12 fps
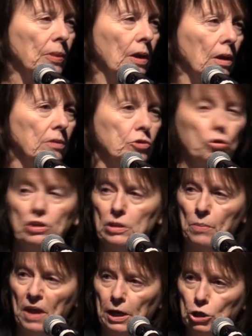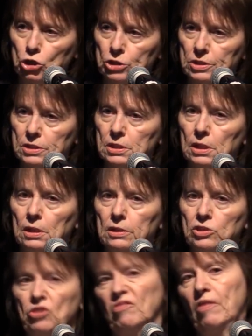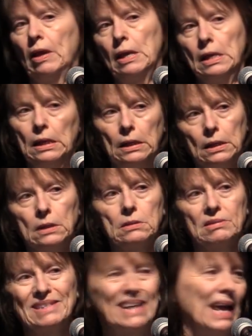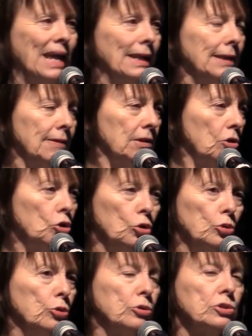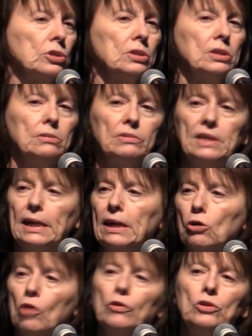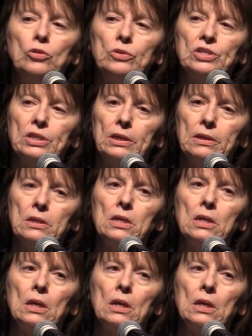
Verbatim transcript: uh, turning the pages, surveying it, scanning the news, taking all the news in,